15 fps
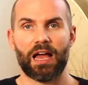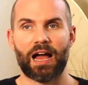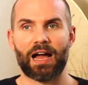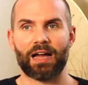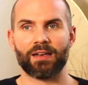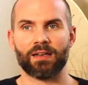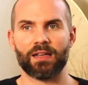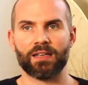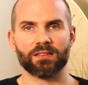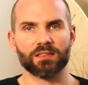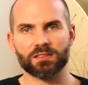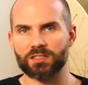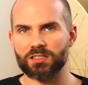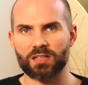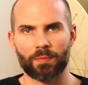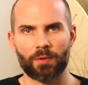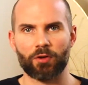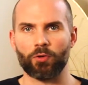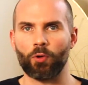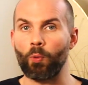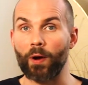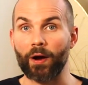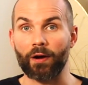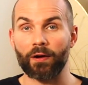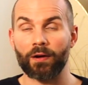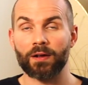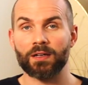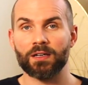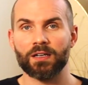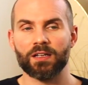And it doesn't just come out of nowhere.
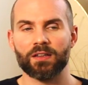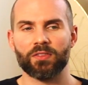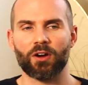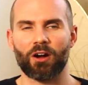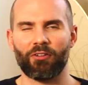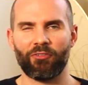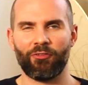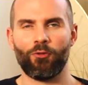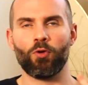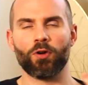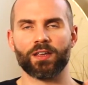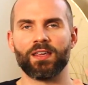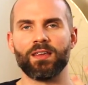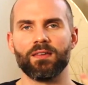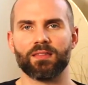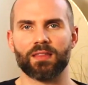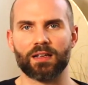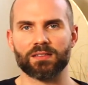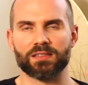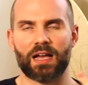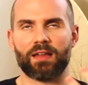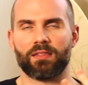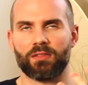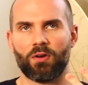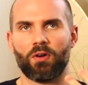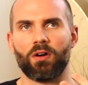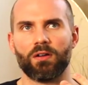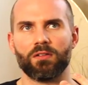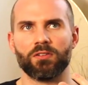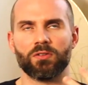There are 4 key things that I
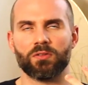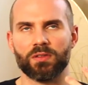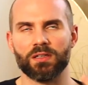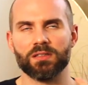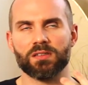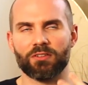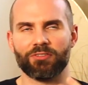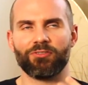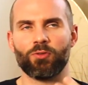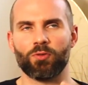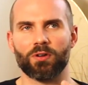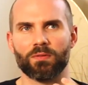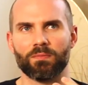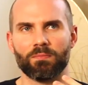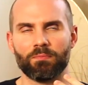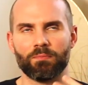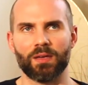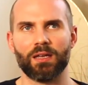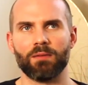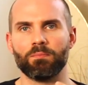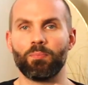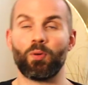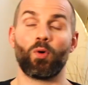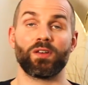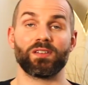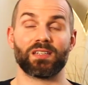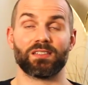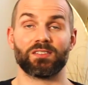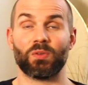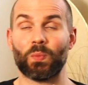thought, these are the 4 main
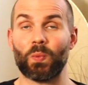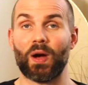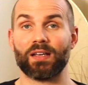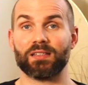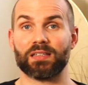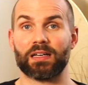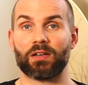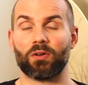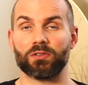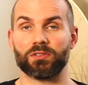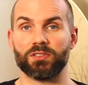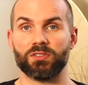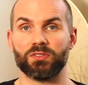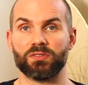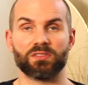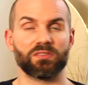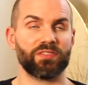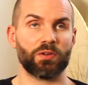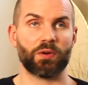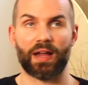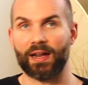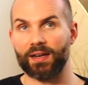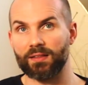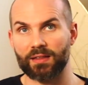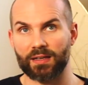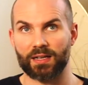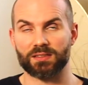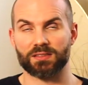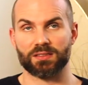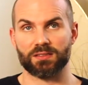points as to why psychology students fail
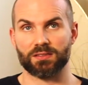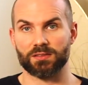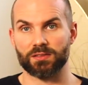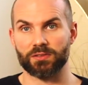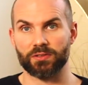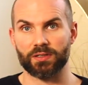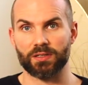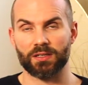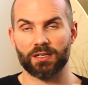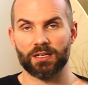anything actually in their degree.